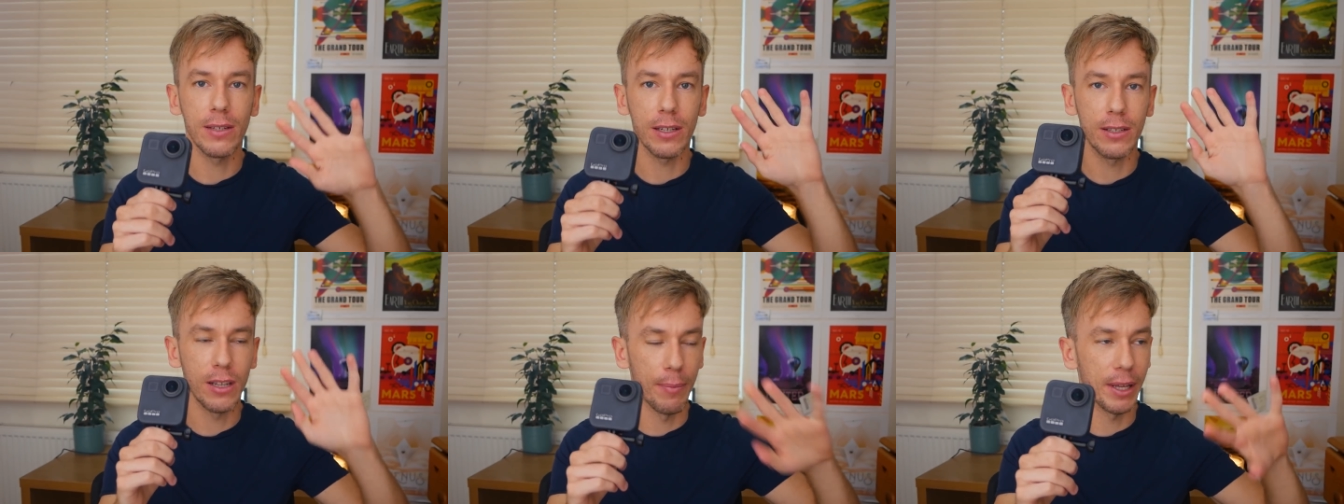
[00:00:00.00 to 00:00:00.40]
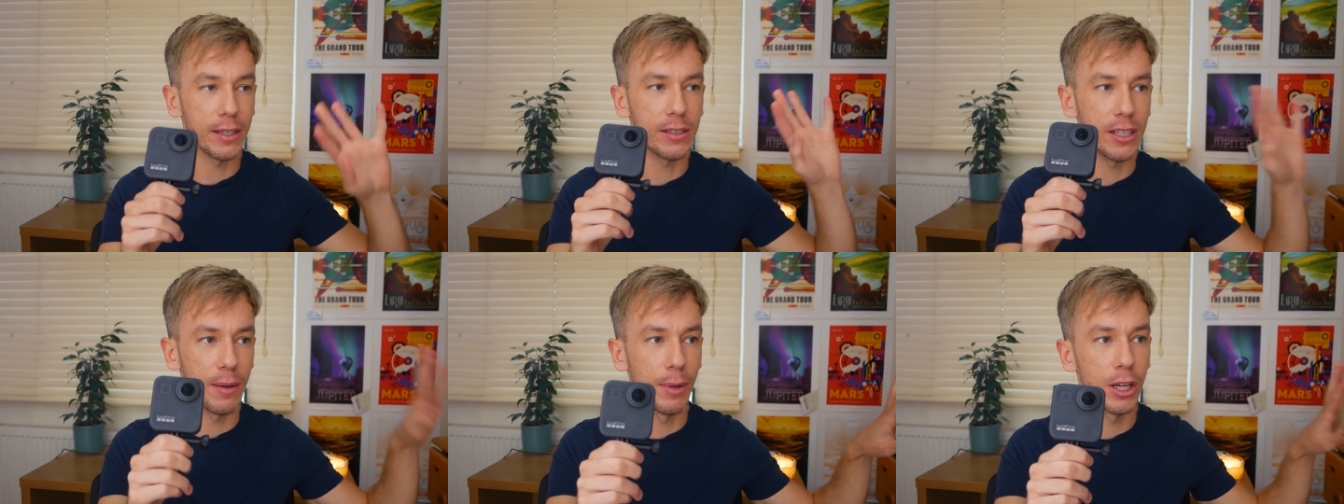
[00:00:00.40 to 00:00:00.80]
something
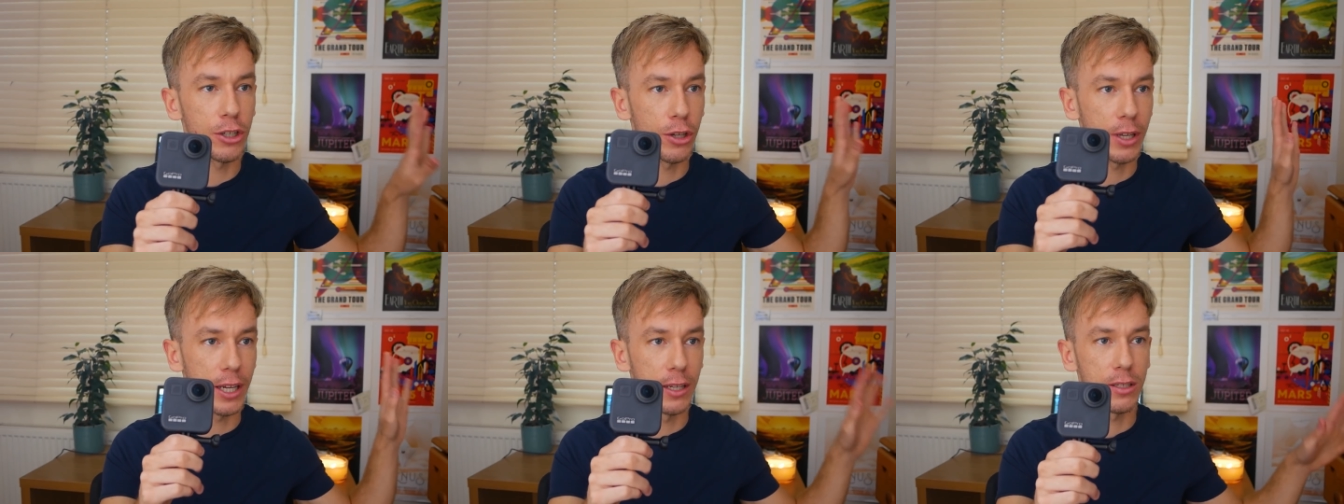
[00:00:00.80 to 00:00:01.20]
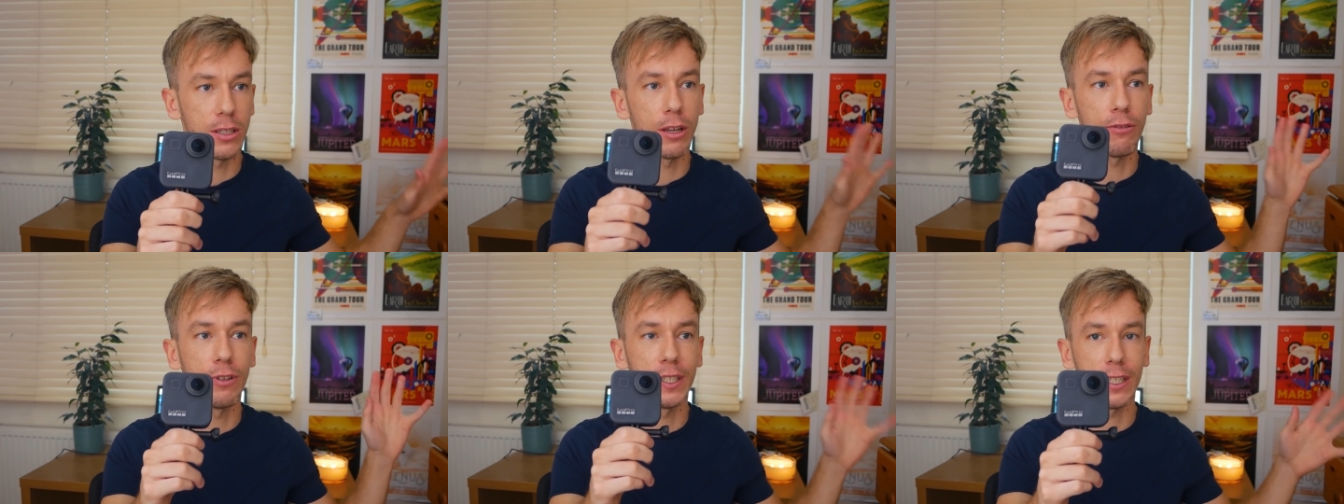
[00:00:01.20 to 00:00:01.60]
similar to the
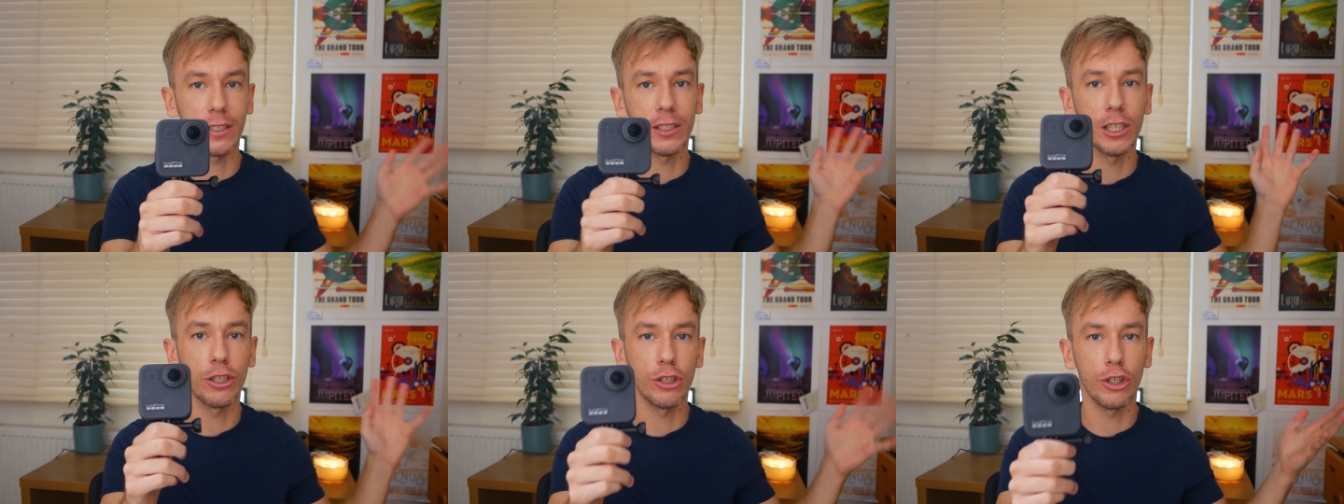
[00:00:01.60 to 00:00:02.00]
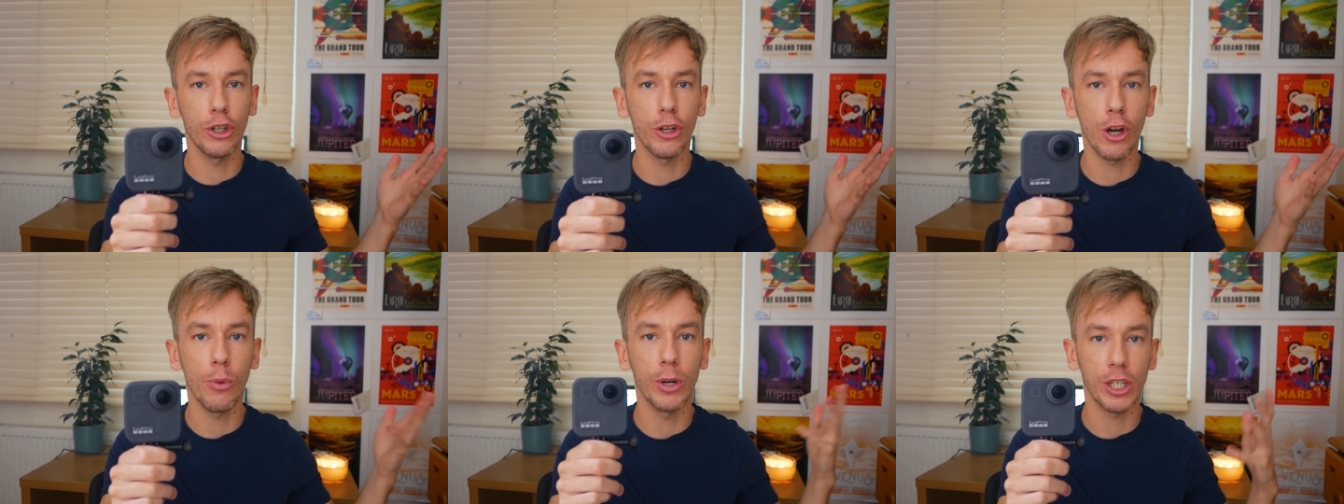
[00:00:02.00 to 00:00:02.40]
Insta360
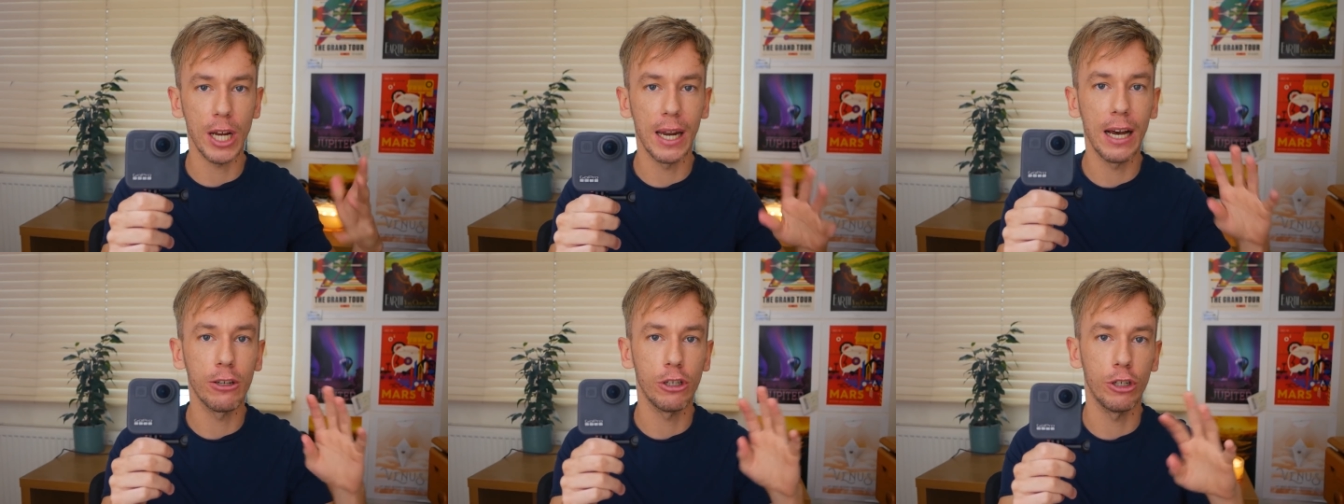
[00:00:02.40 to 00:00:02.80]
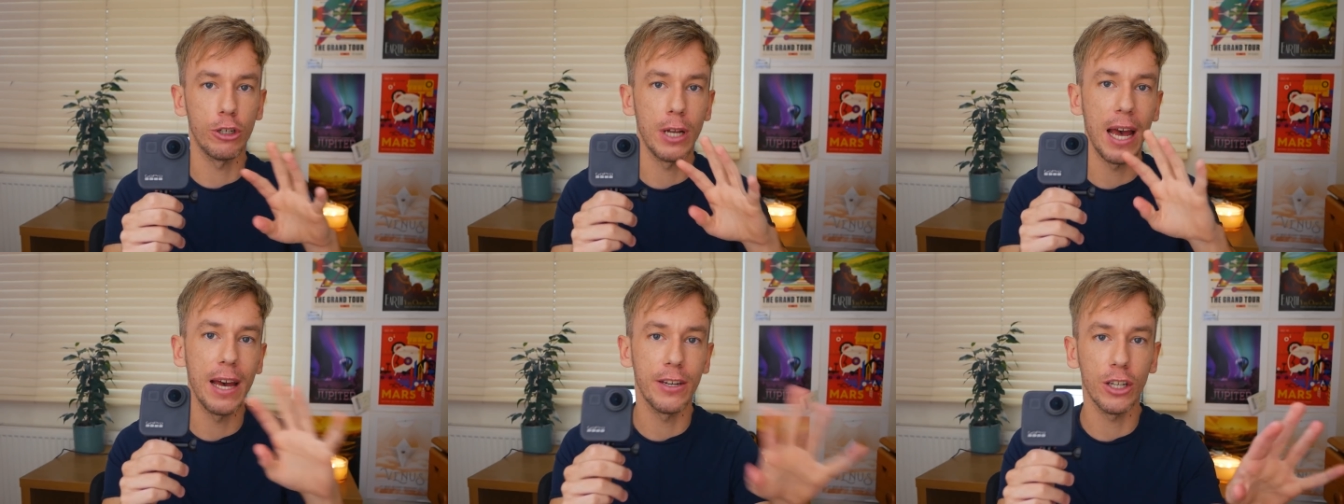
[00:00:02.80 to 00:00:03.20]
Studio, which allows you
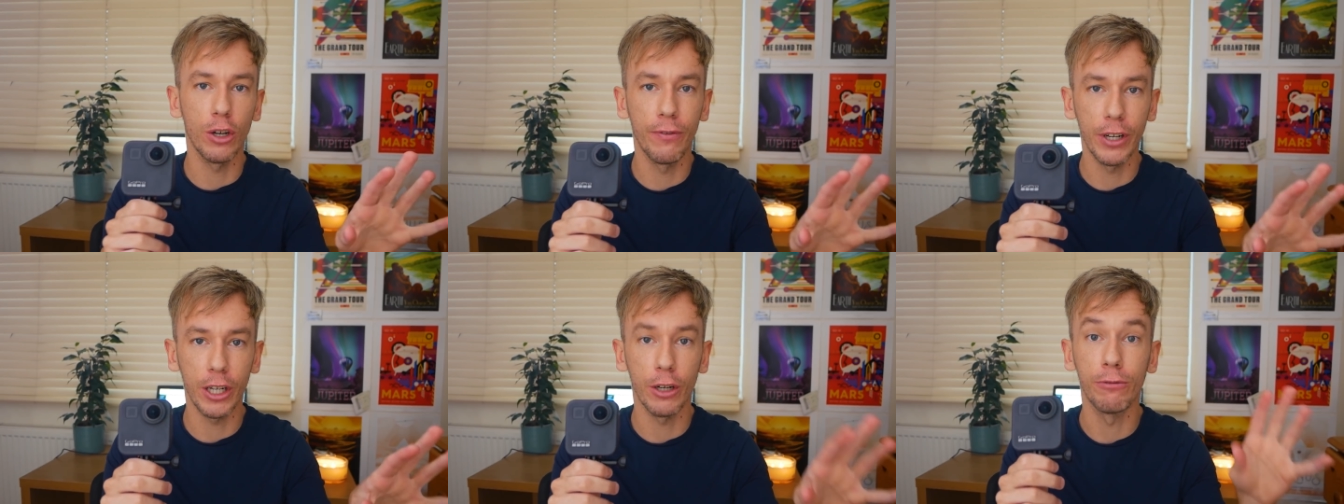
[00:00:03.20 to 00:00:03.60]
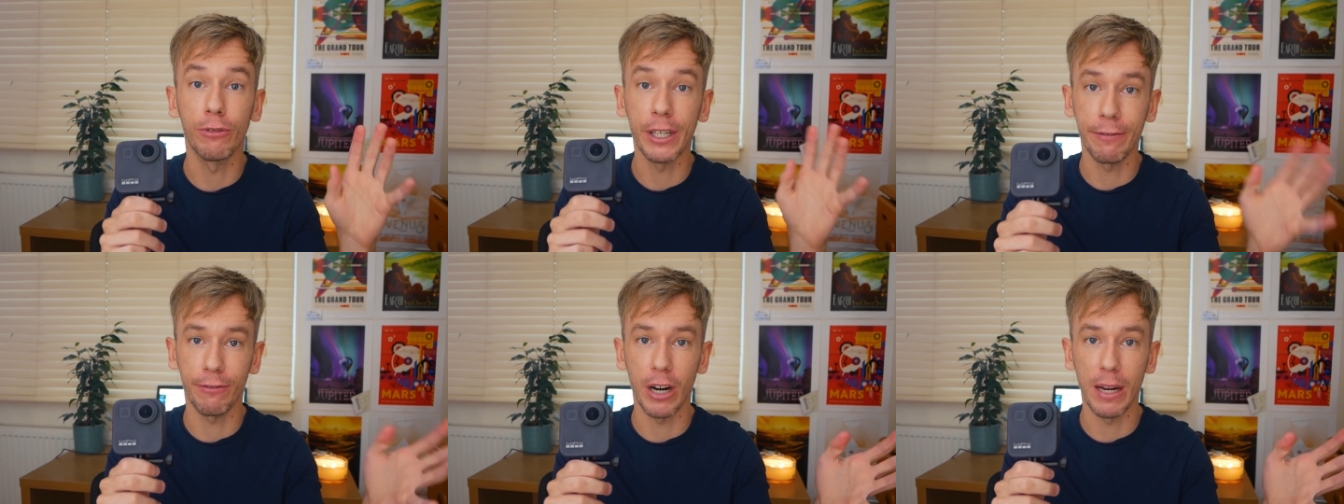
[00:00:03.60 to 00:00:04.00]
to edit your video,
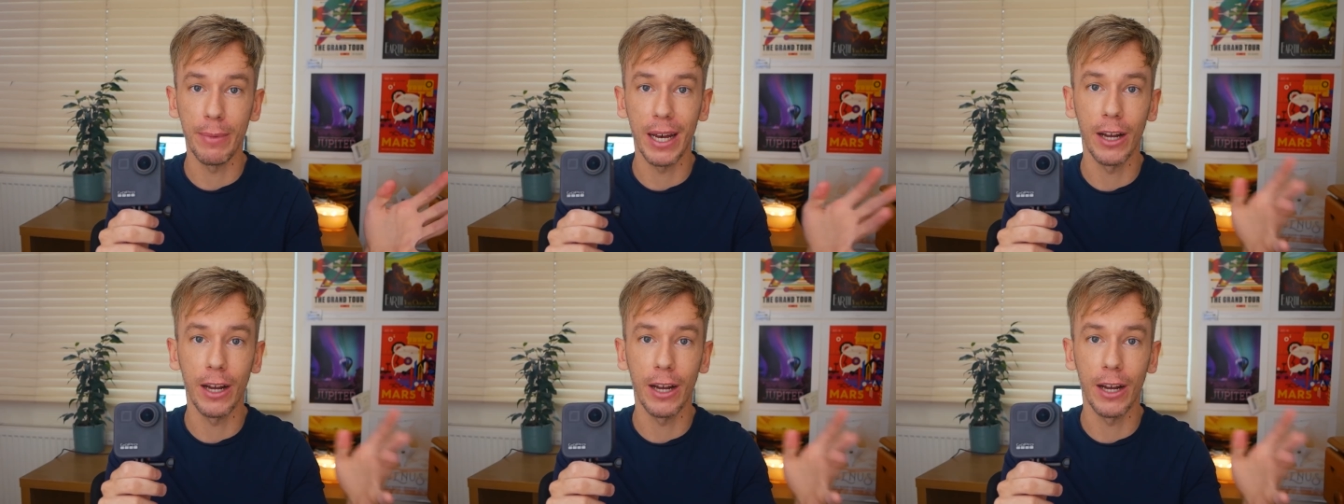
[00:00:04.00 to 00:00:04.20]
reframe it,